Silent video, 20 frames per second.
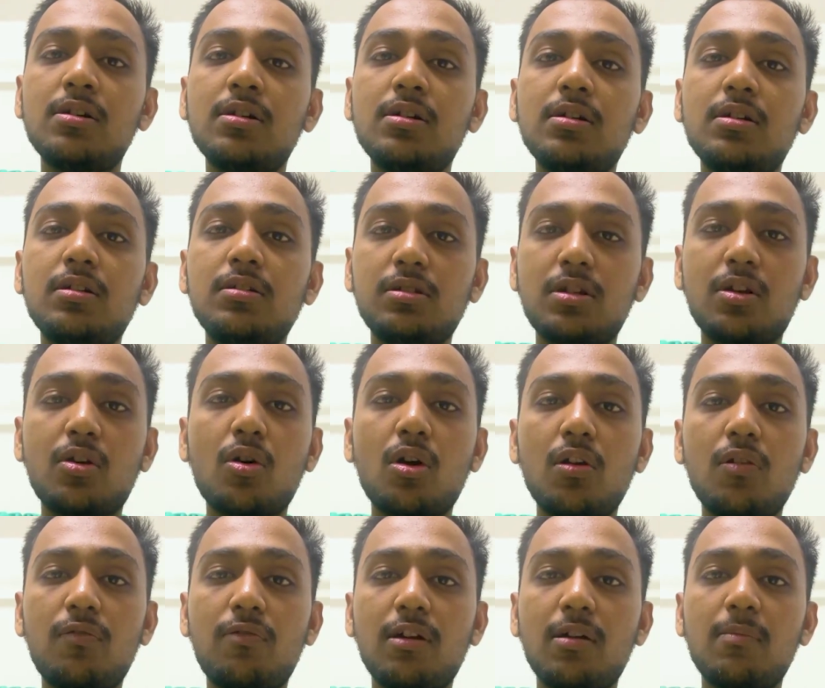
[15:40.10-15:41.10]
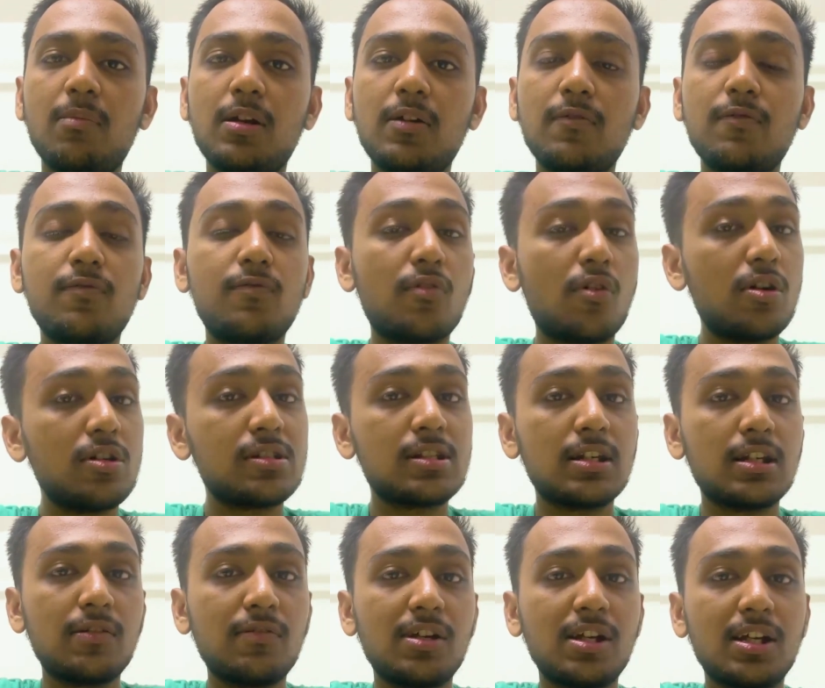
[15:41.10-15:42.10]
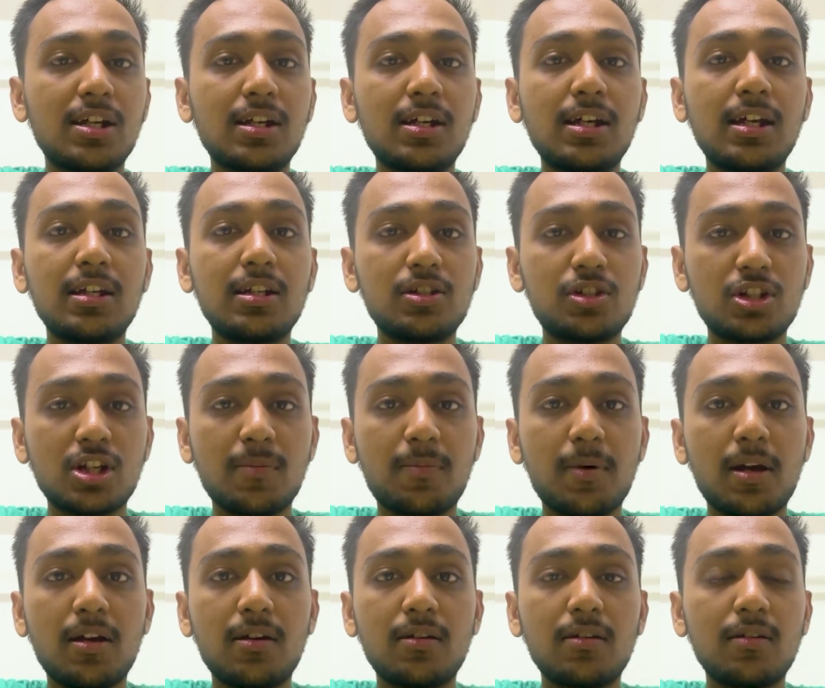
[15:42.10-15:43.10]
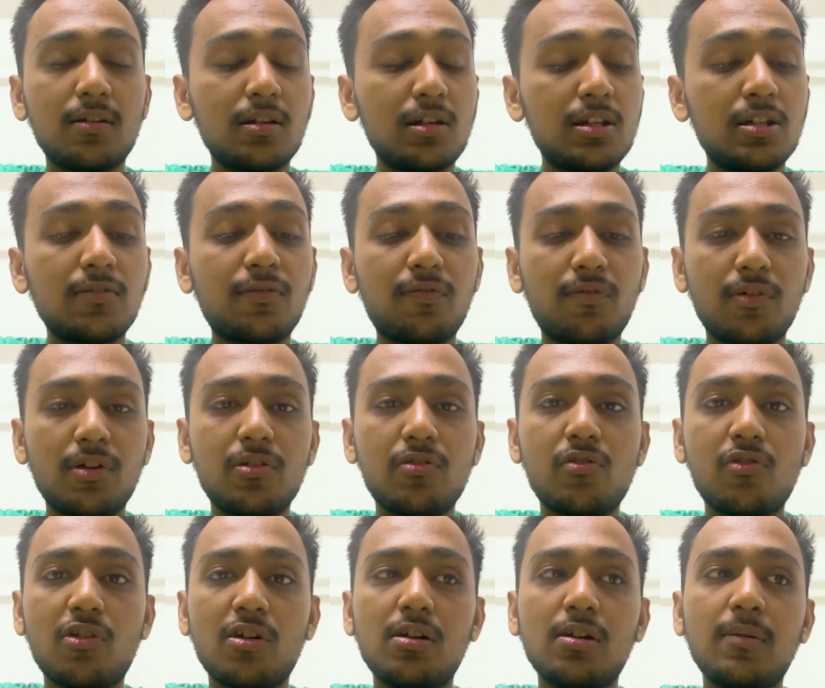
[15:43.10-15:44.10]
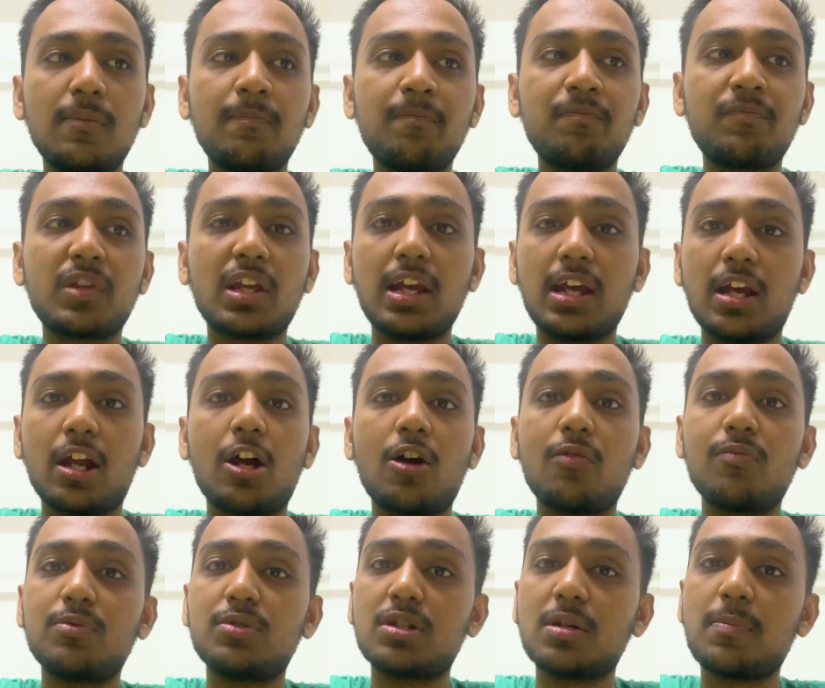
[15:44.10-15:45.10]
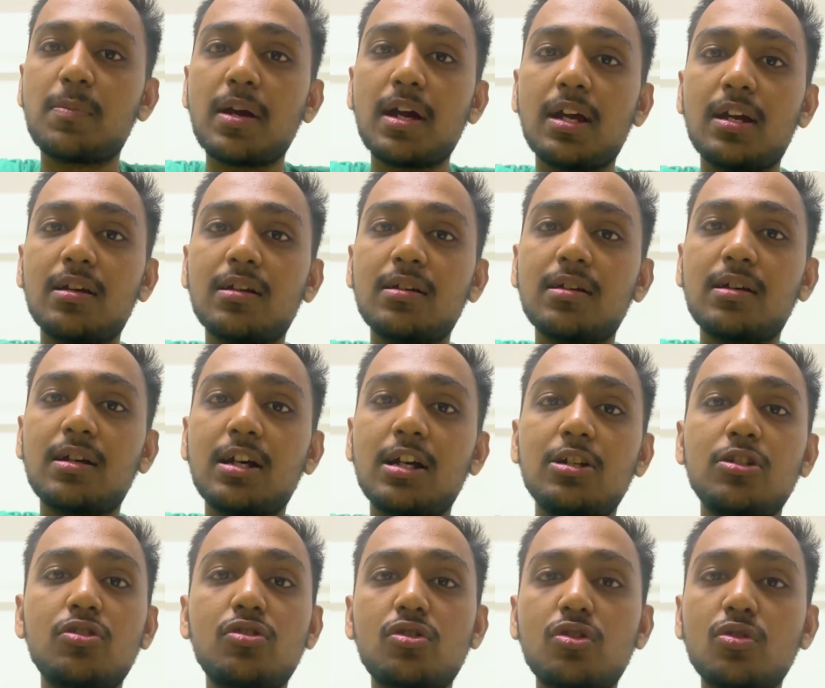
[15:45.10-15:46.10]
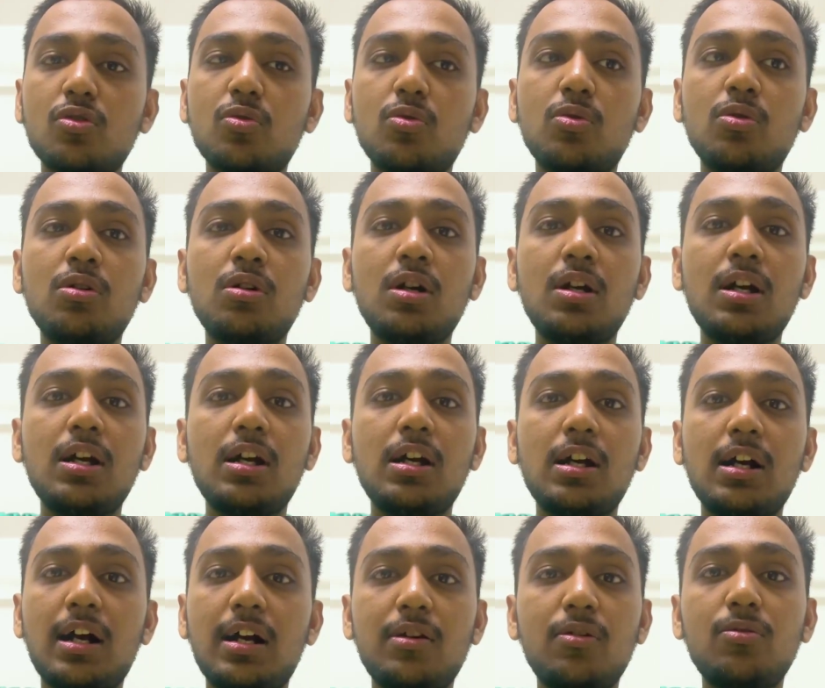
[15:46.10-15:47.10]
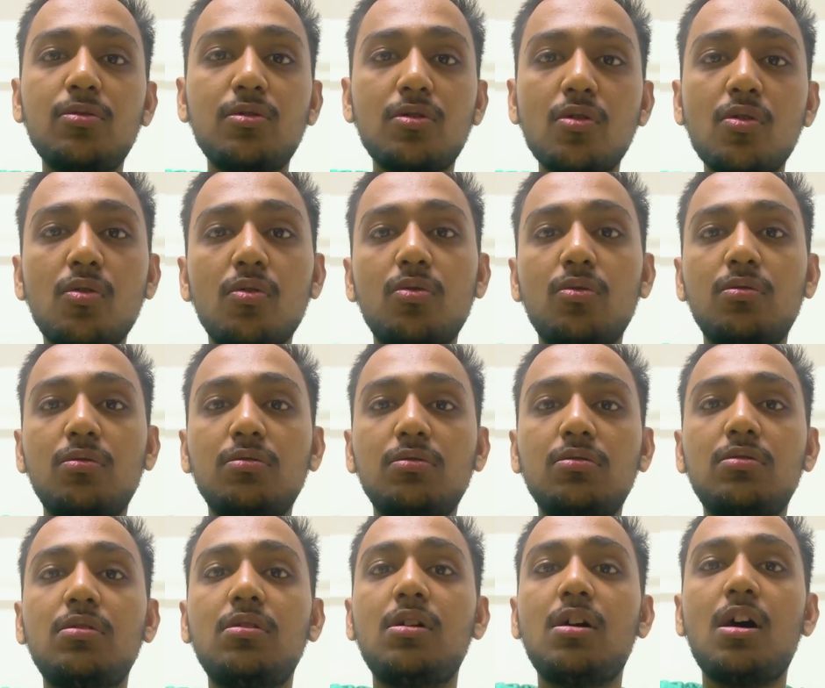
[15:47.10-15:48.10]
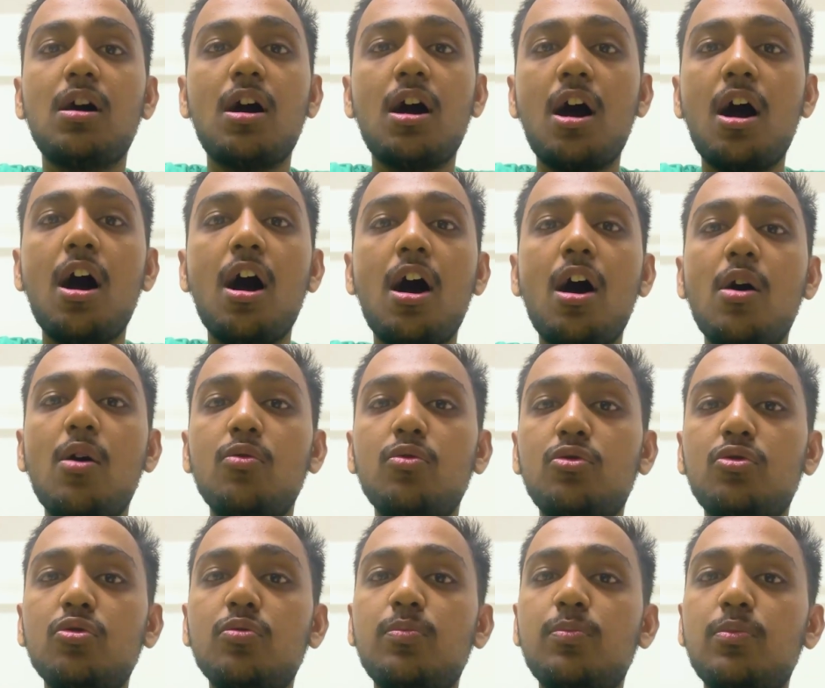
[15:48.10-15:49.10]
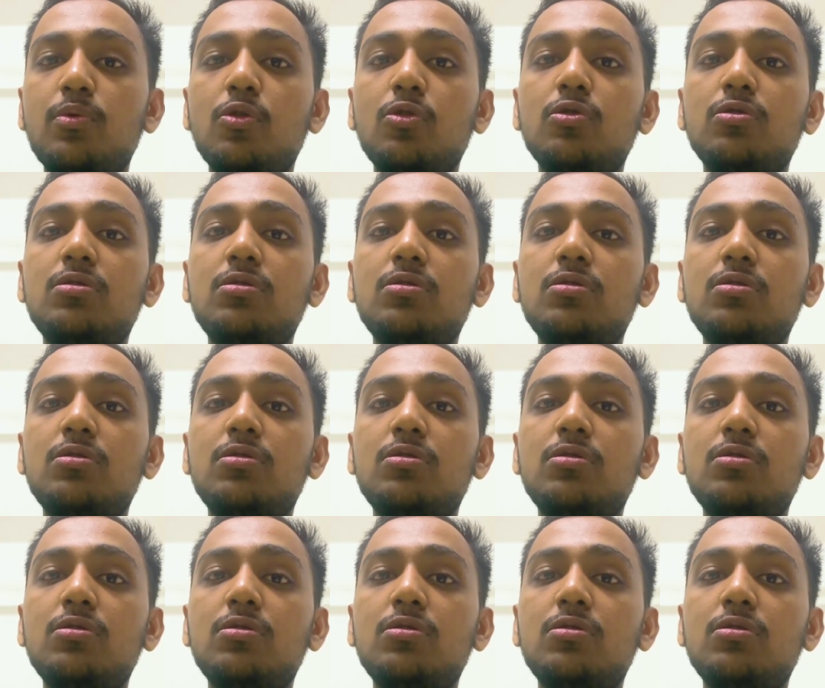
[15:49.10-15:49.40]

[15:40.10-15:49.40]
the royal family was living in a Japan in the feudal era of Japan. And so I don't know how to put